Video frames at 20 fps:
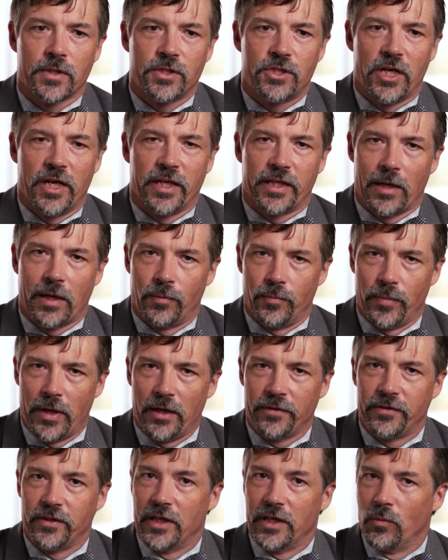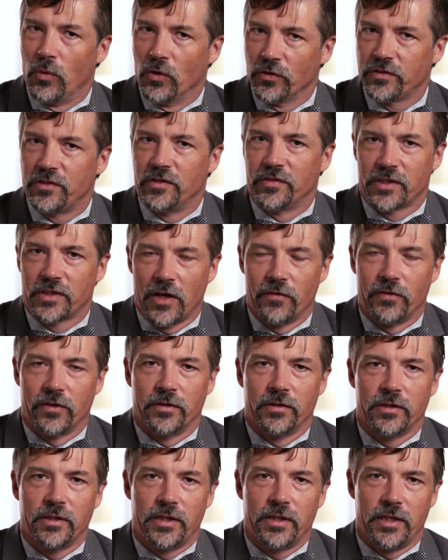genetic abnormality that was
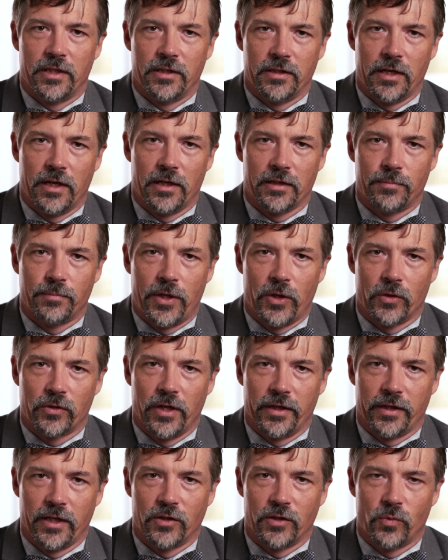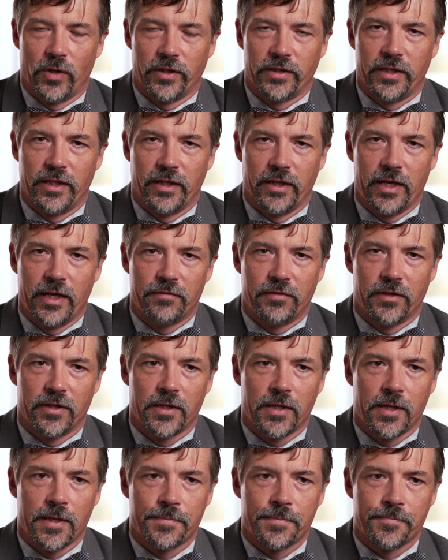discovered at Mayo Clinic in
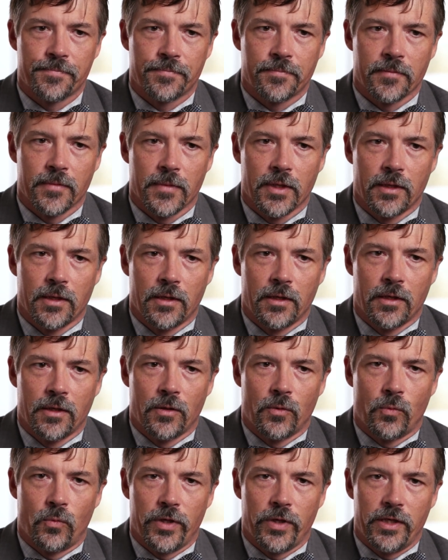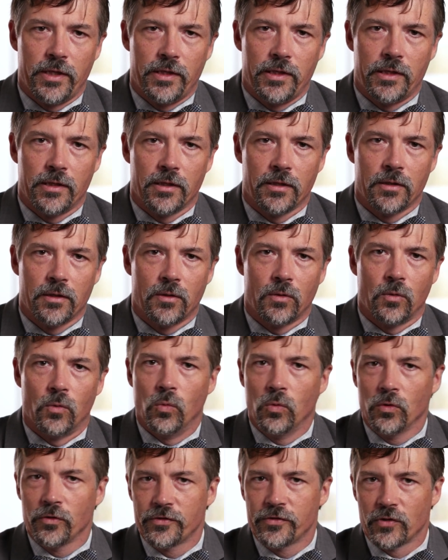2011. We
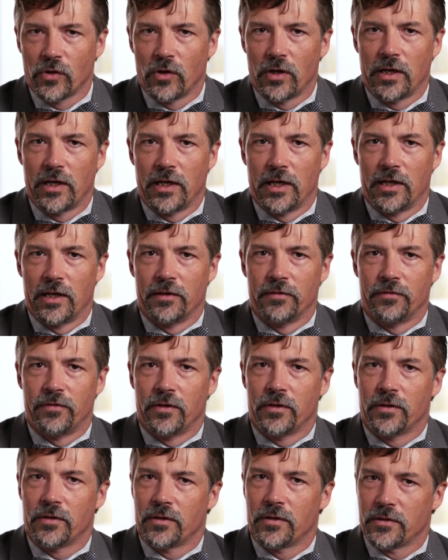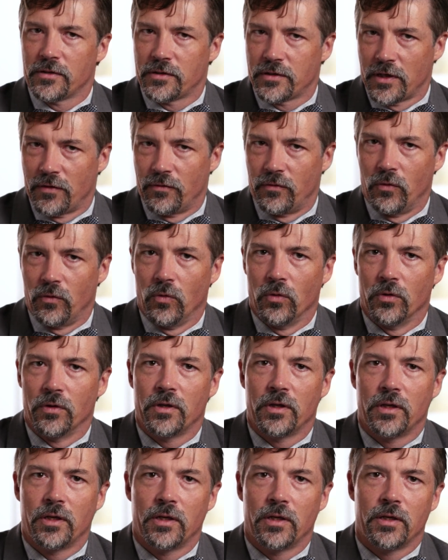also have several
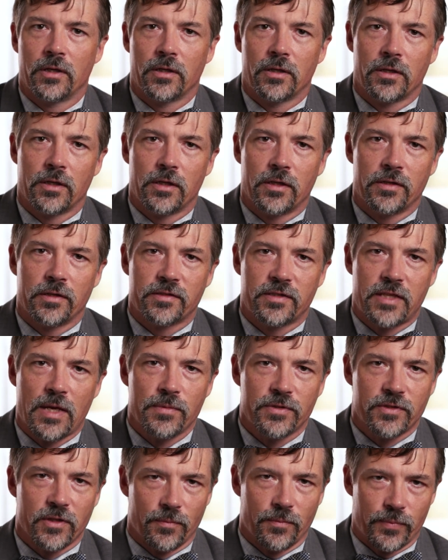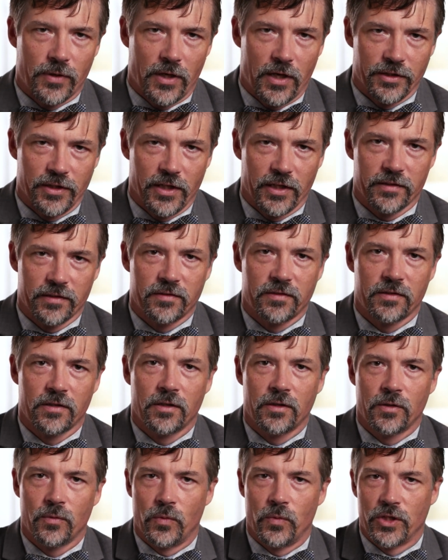stem cell projects
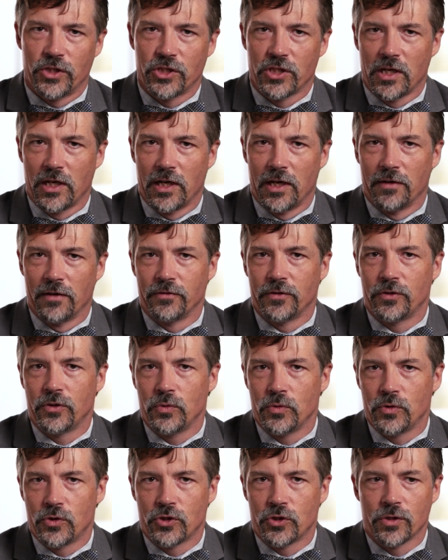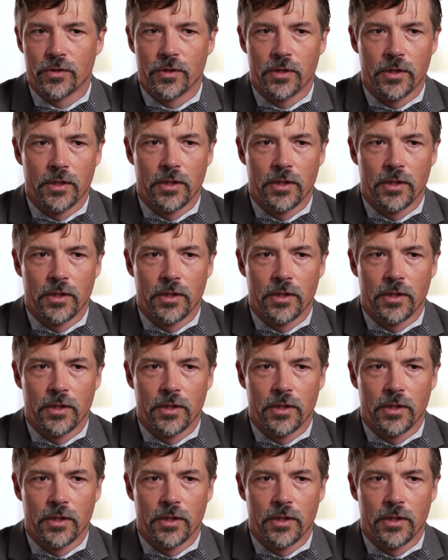which have huge